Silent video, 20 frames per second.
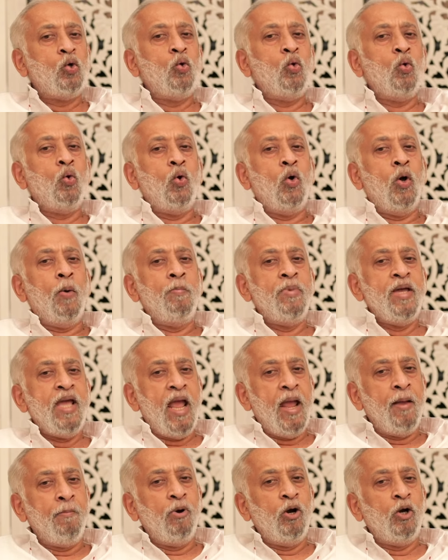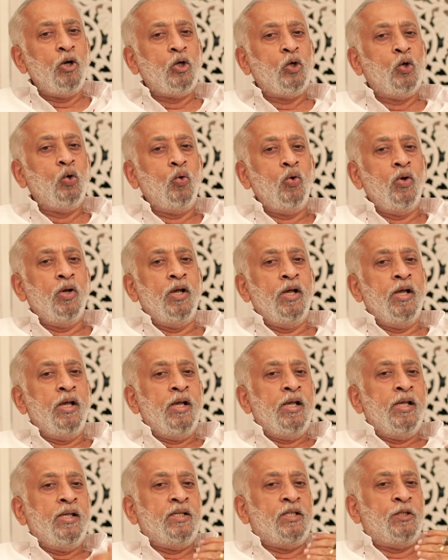to be able to
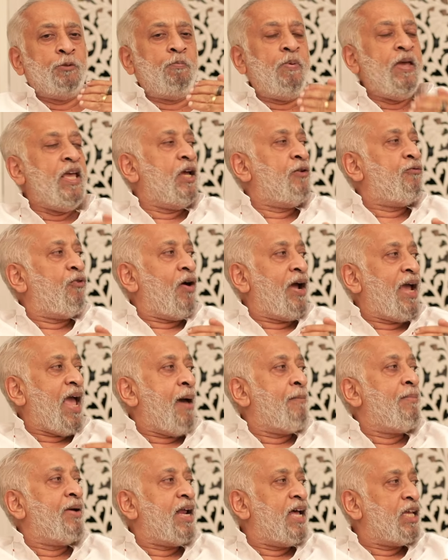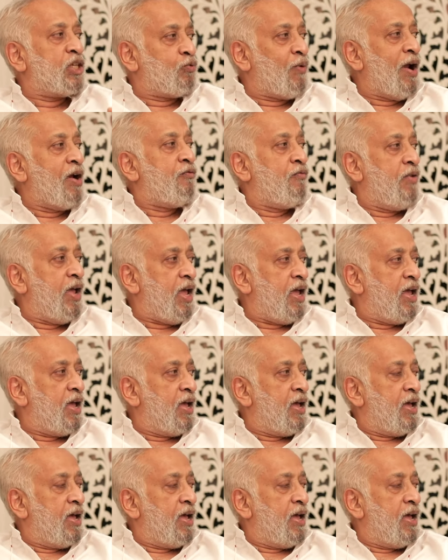speak for cameras one way,